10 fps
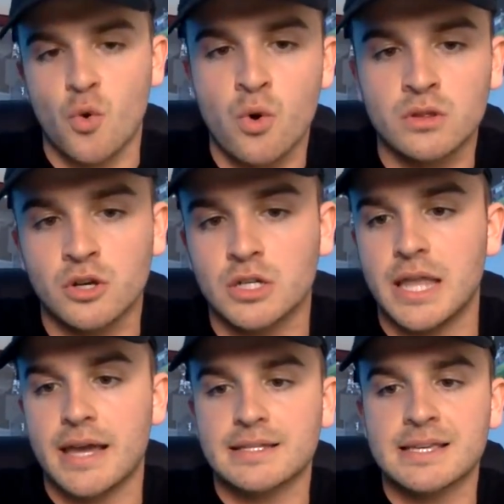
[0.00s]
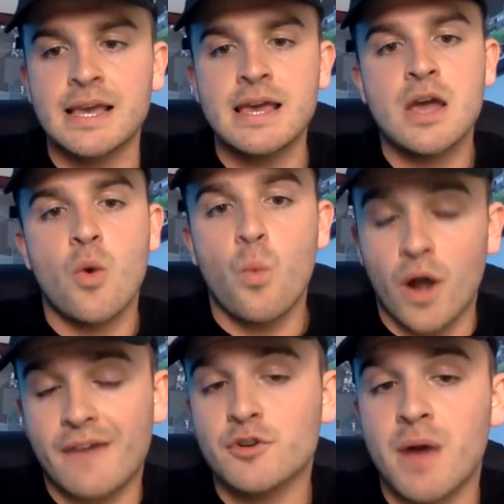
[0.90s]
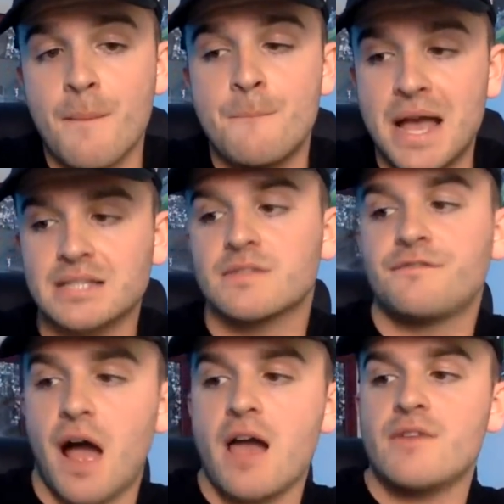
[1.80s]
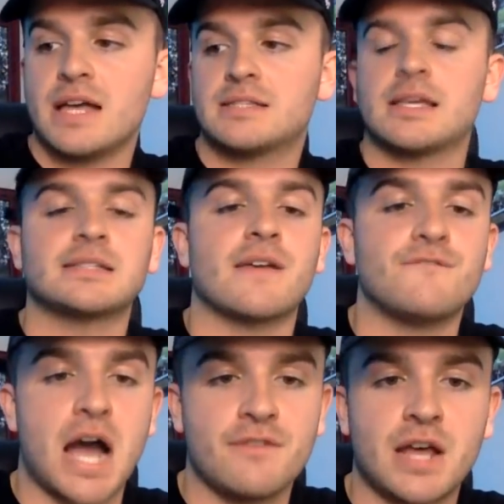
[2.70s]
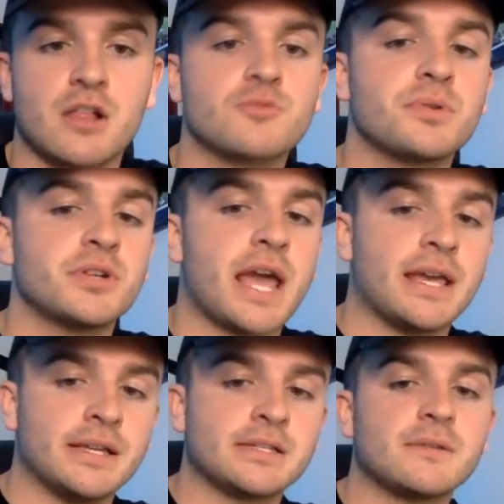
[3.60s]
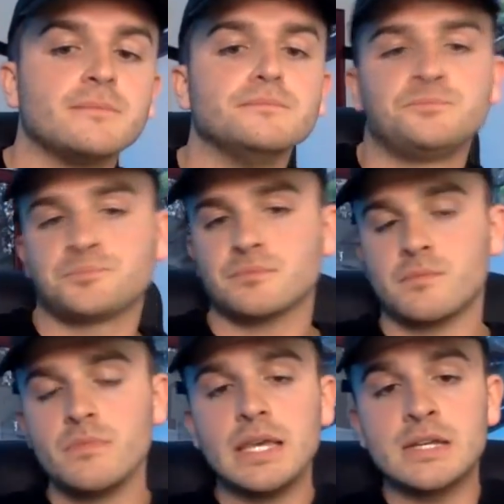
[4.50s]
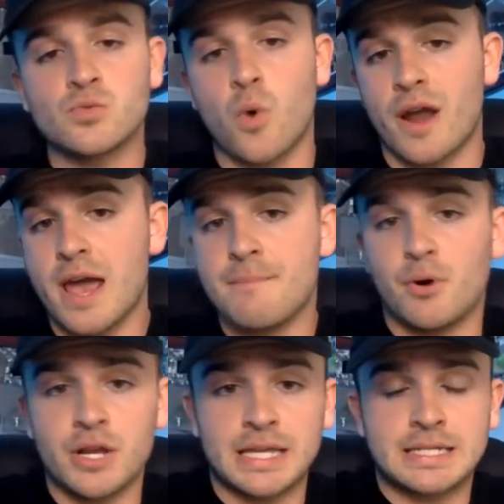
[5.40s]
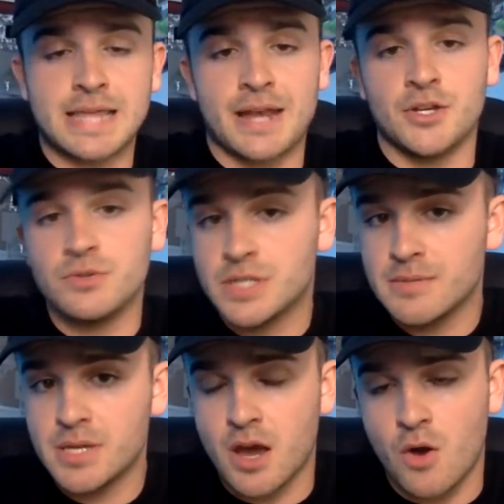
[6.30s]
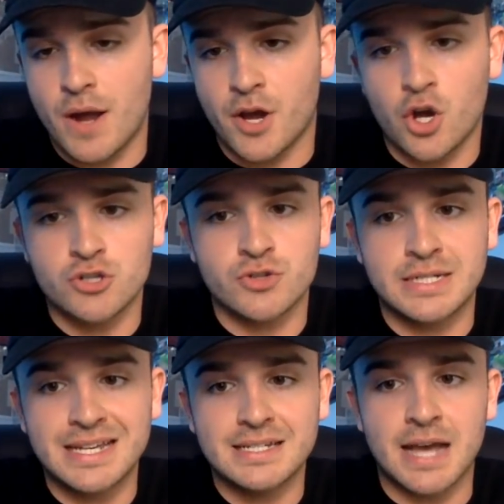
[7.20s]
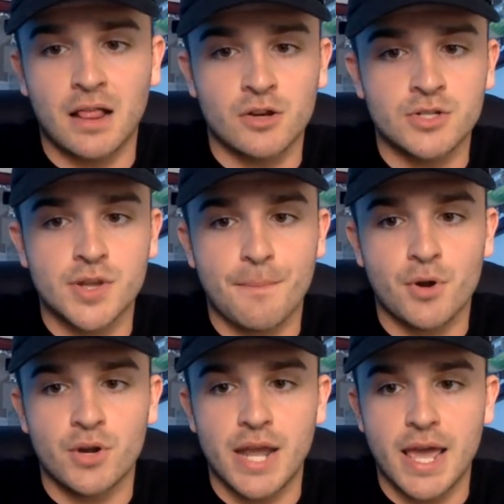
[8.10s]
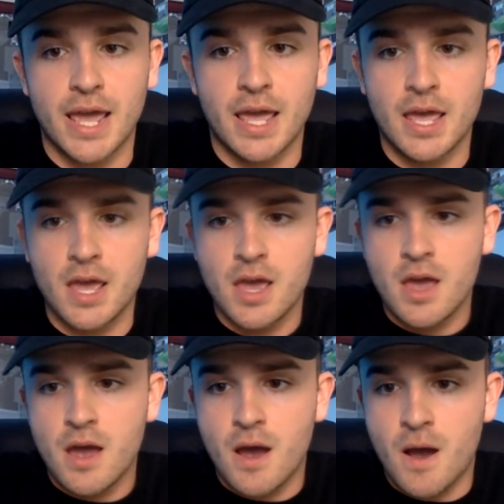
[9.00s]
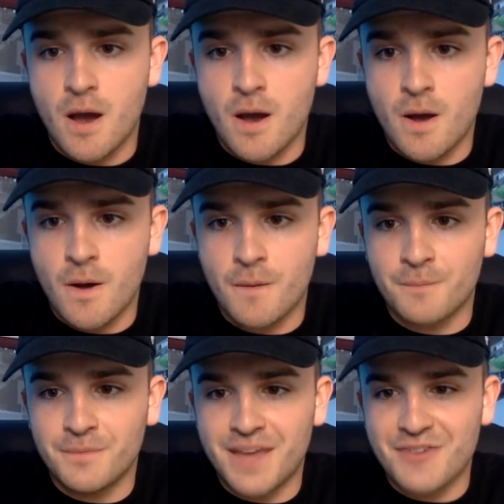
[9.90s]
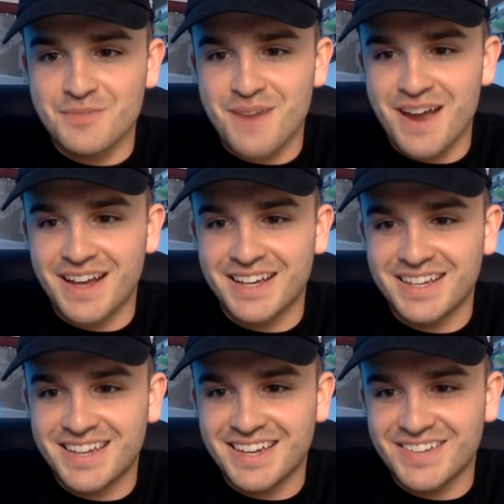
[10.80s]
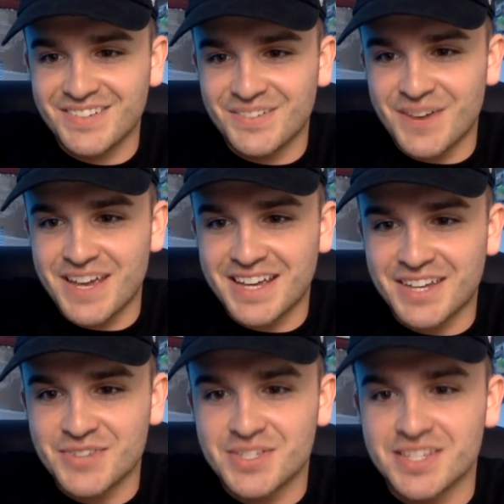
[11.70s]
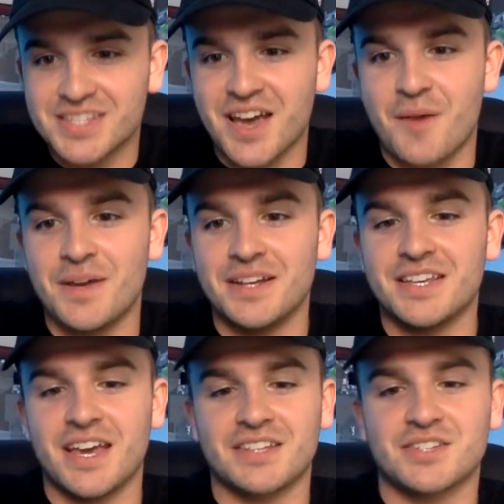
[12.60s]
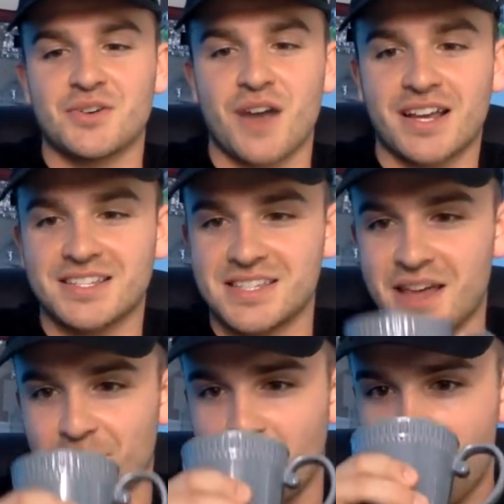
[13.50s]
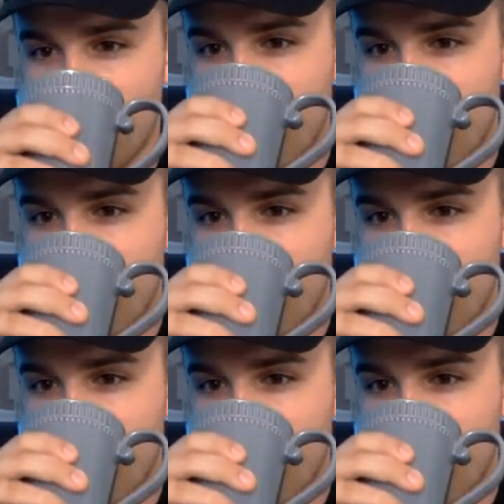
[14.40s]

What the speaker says: or lookalikes. Whatever my best 5 ad sets at $5 per day is what I am putting into that new CBO at $100 per day. Never mind. Wait, can you see this comment? Yeah, Sonora, I can see that, bro.